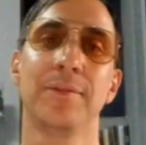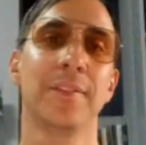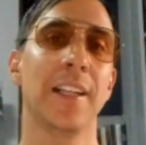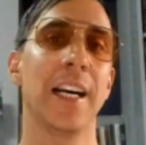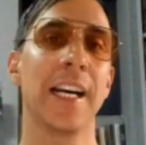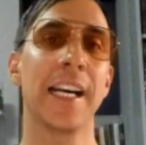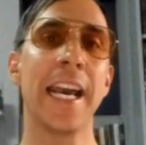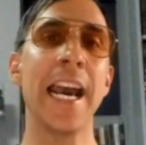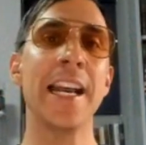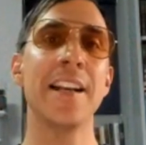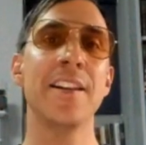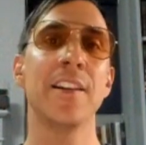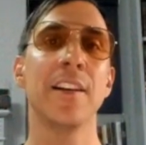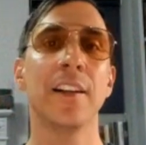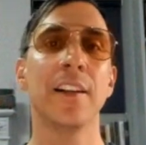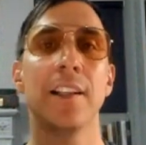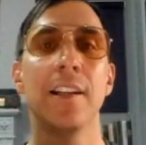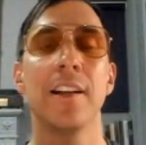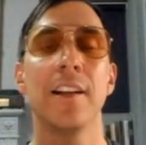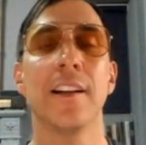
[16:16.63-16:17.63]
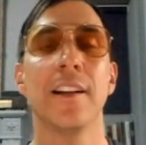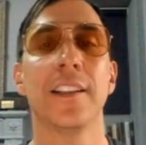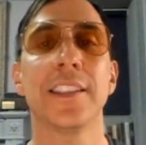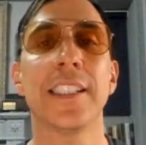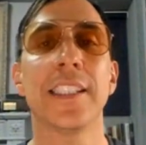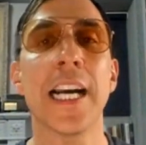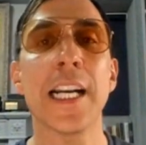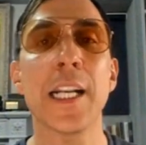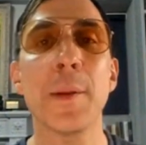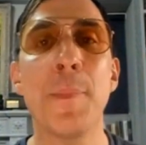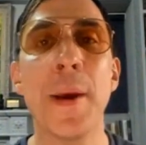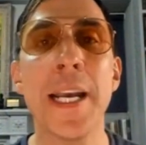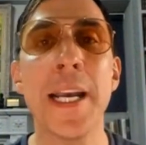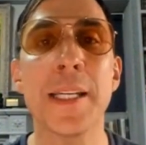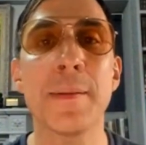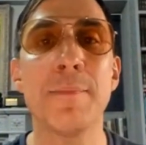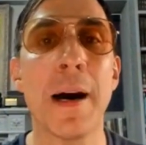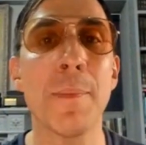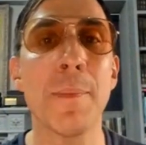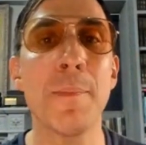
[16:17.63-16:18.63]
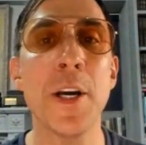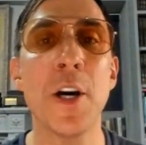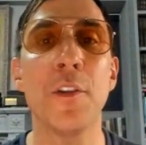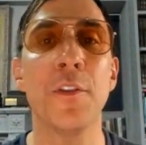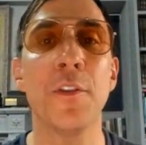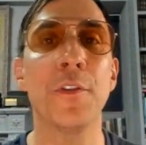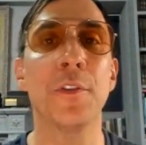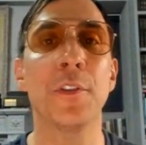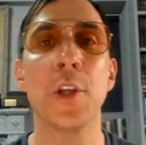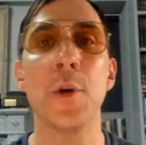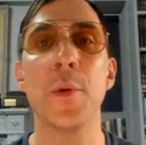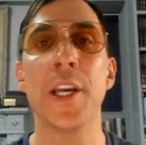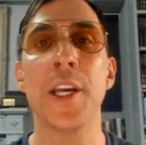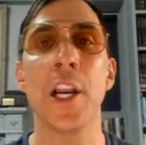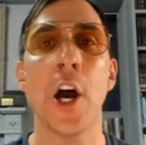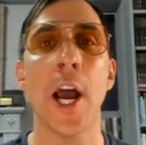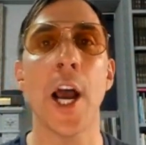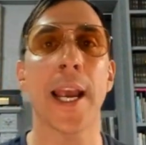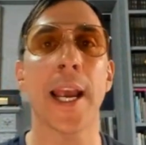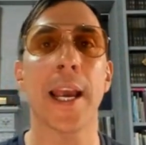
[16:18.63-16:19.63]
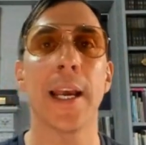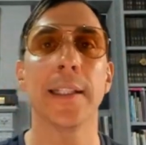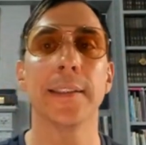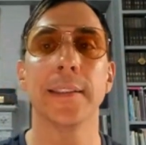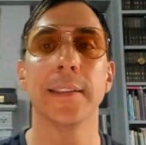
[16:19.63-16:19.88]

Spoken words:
Again, take the piss, mug me off, do what you like.